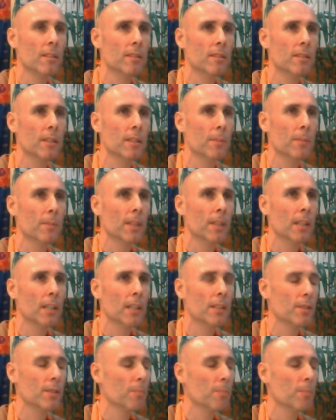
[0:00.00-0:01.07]
something is
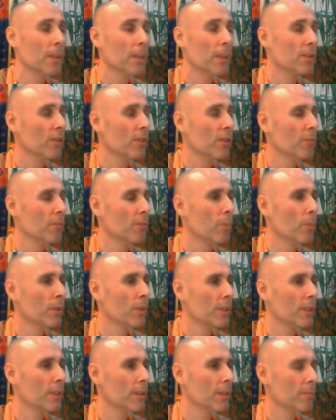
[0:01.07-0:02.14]
mother of
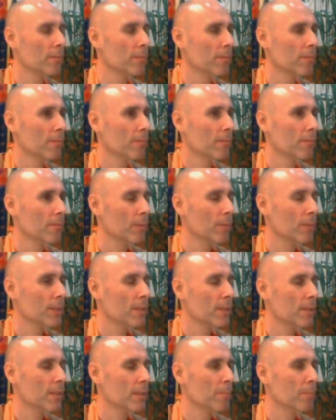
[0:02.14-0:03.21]
boredom. What's
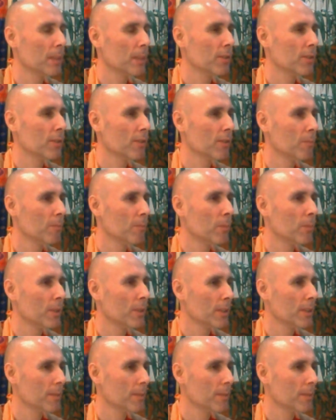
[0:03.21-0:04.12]
the mother of boredom?